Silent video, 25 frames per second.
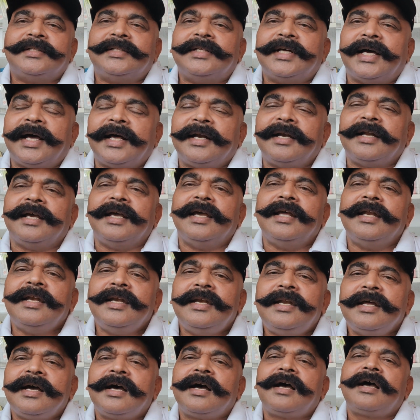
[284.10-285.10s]
that
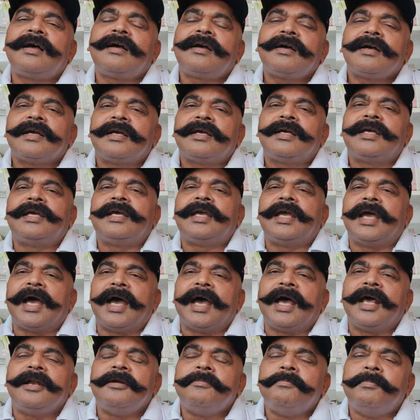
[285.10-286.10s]
India
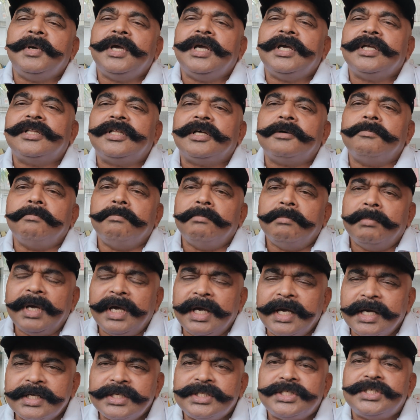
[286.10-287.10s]
can be the
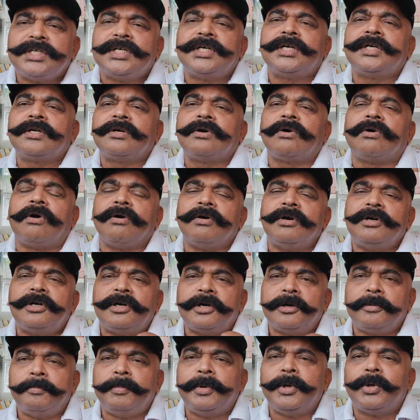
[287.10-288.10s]
major
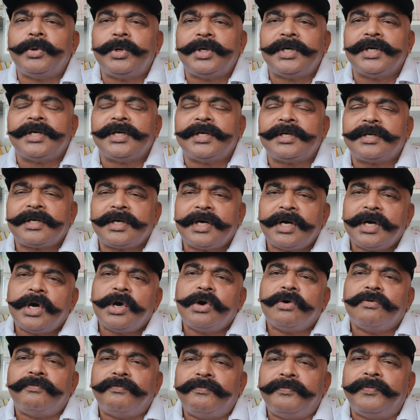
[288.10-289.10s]
contributor
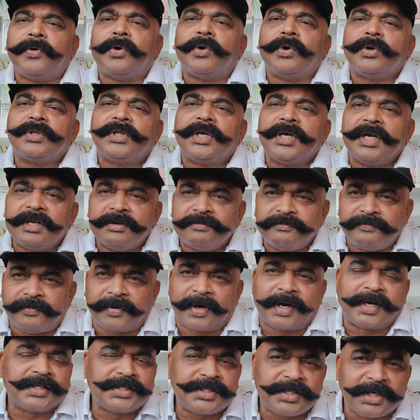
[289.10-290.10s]
for the
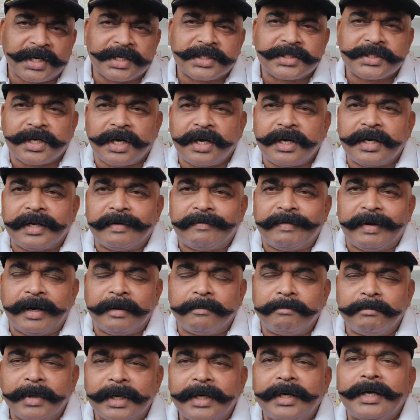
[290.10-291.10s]
infrastructural
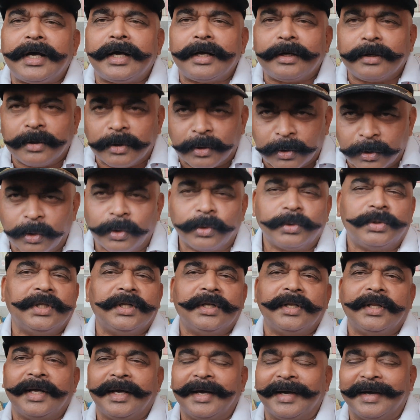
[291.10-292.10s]
development and
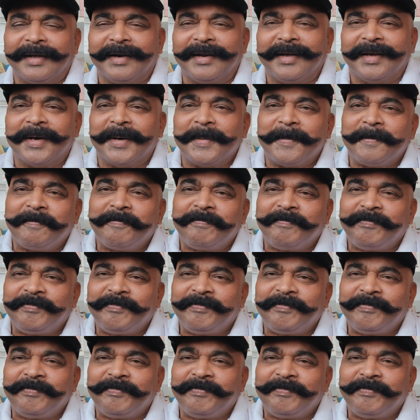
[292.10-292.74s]
growth in the area